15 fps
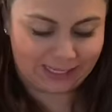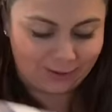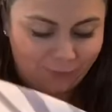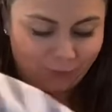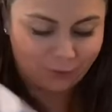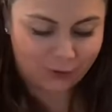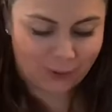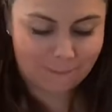
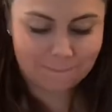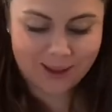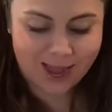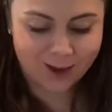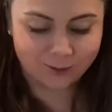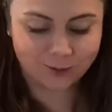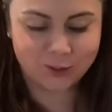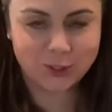for
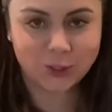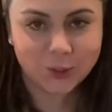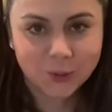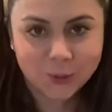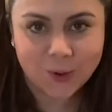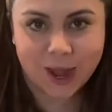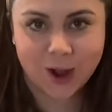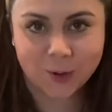about
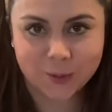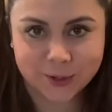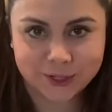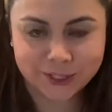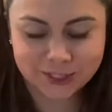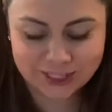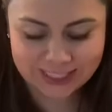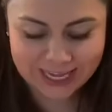2
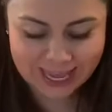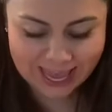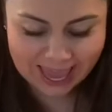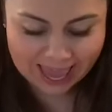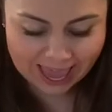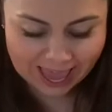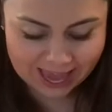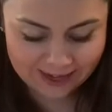hours.
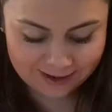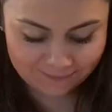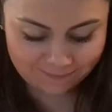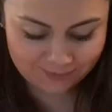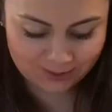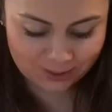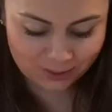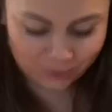And if
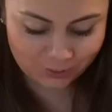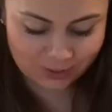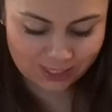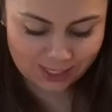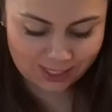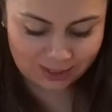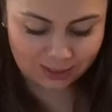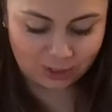you
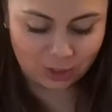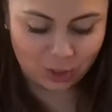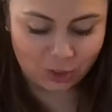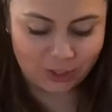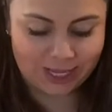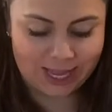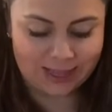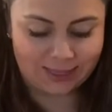can
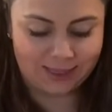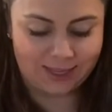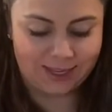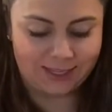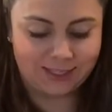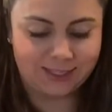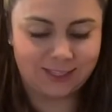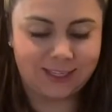look at
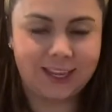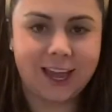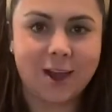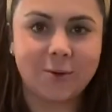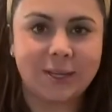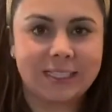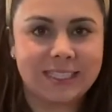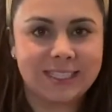this, see
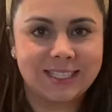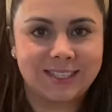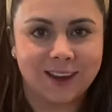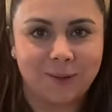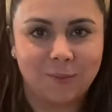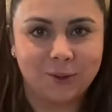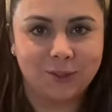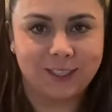how it's
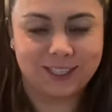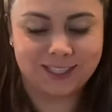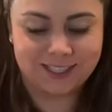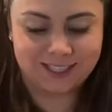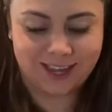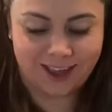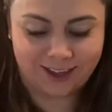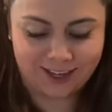doubled
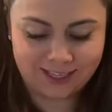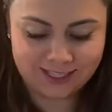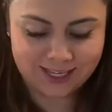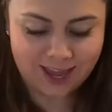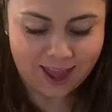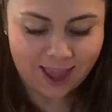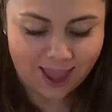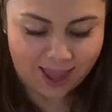in size?
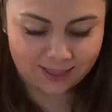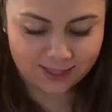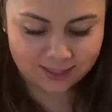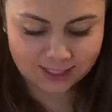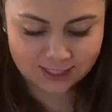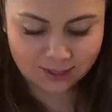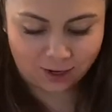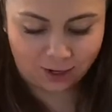And this
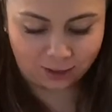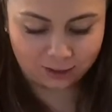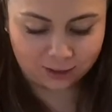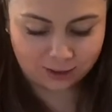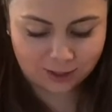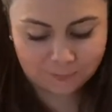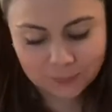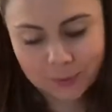is
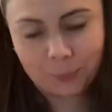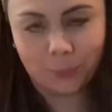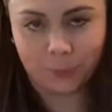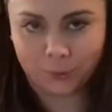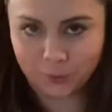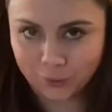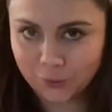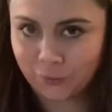called the
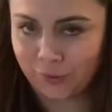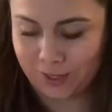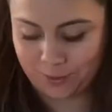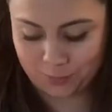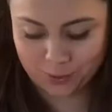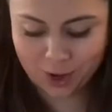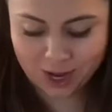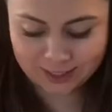
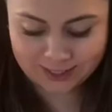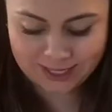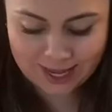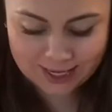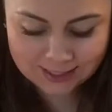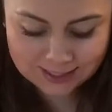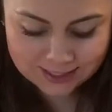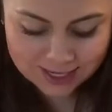proofing process.
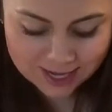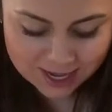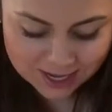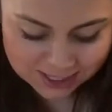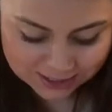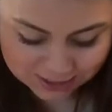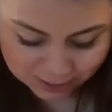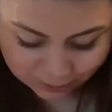
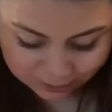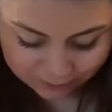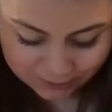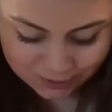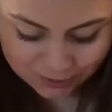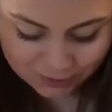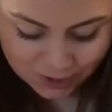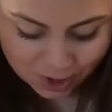So if
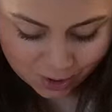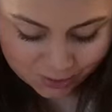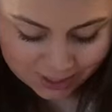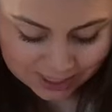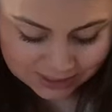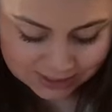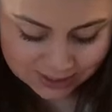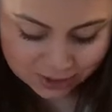you
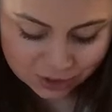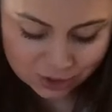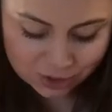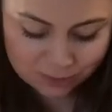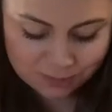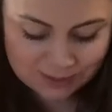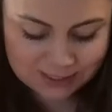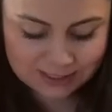notice, there
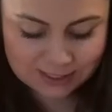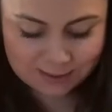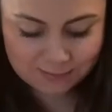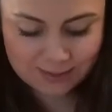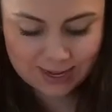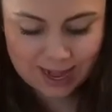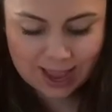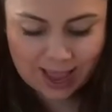should be
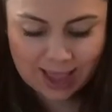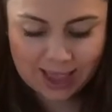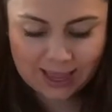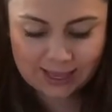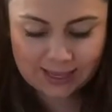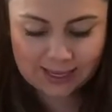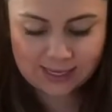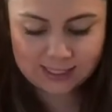some
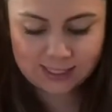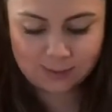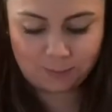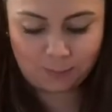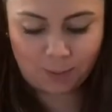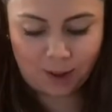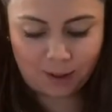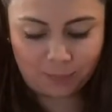nice
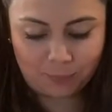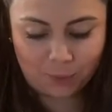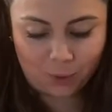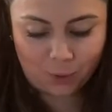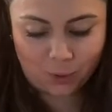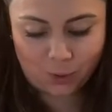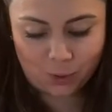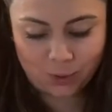
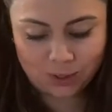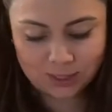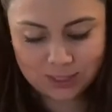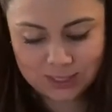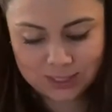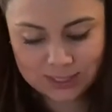bubbles.